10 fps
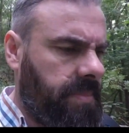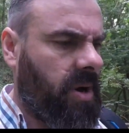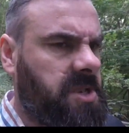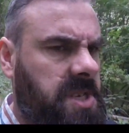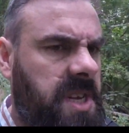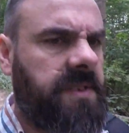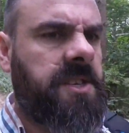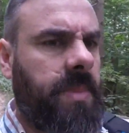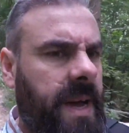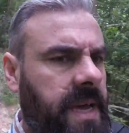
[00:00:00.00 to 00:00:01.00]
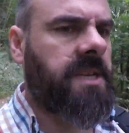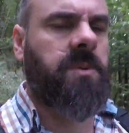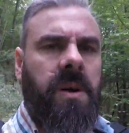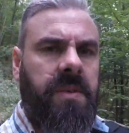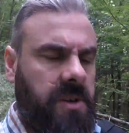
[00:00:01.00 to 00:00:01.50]
positivity back into
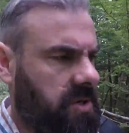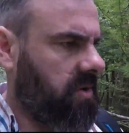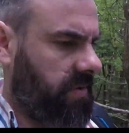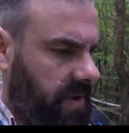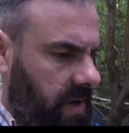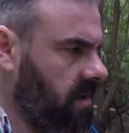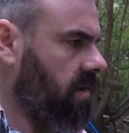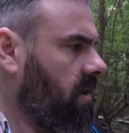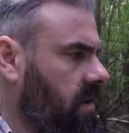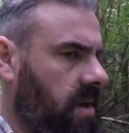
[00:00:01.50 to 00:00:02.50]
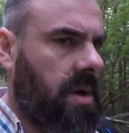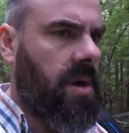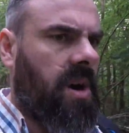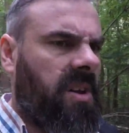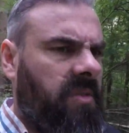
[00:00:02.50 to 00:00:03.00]
it, I think is a good thing.
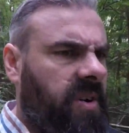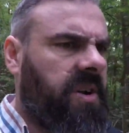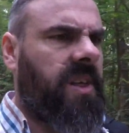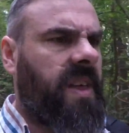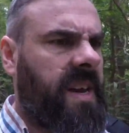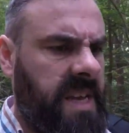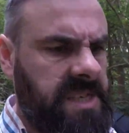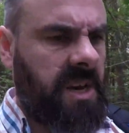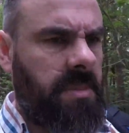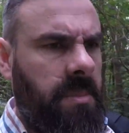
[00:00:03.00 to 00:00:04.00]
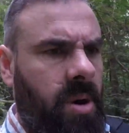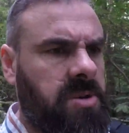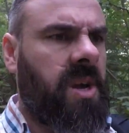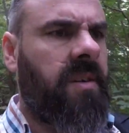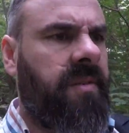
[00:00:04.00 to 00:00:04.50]
I don't find it that easy to be
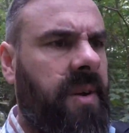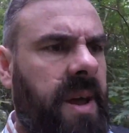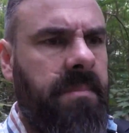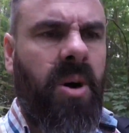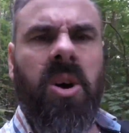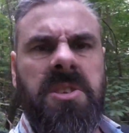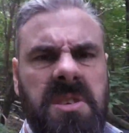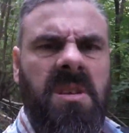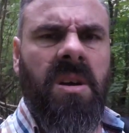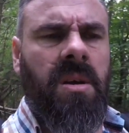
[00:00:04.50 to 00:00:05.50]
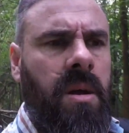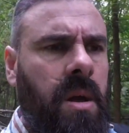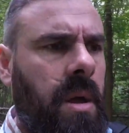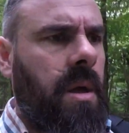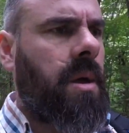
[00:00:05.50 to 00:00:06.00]
positive in person.
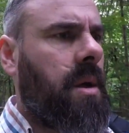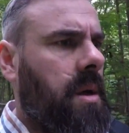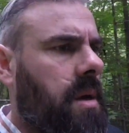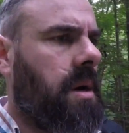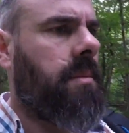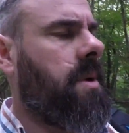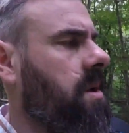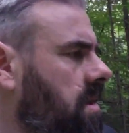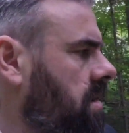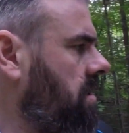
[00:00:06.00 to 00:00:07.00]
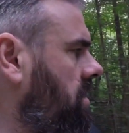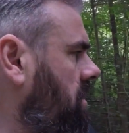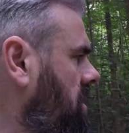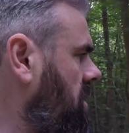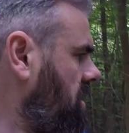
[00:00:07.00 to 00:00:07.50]
I
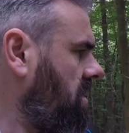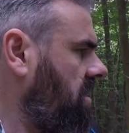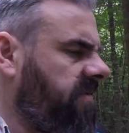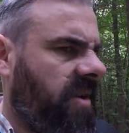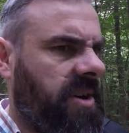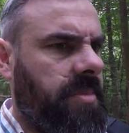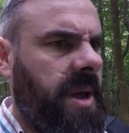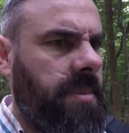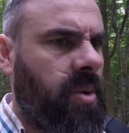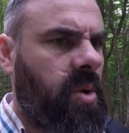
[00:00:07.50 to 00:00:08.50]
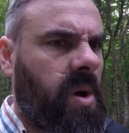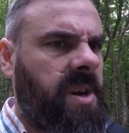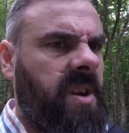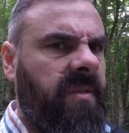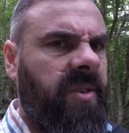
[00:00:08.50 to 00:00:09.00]
find people quite
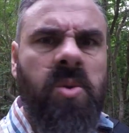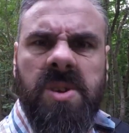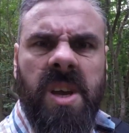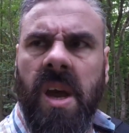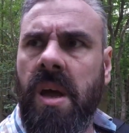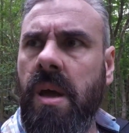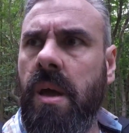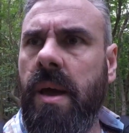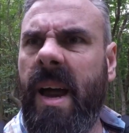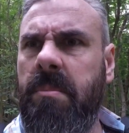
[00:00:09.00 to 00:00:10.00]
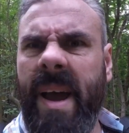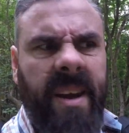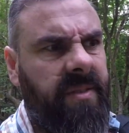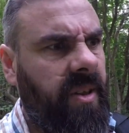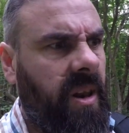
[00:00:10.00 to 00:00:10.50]
confusing and
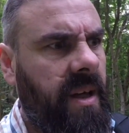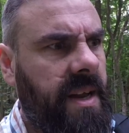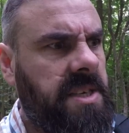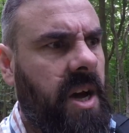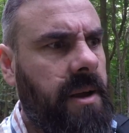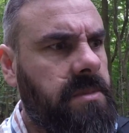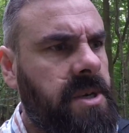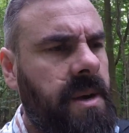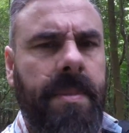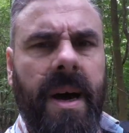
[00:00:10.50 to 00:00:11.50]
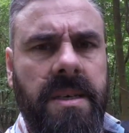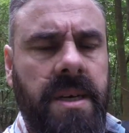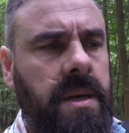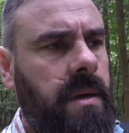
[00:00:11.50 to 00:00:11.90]
painful at times, but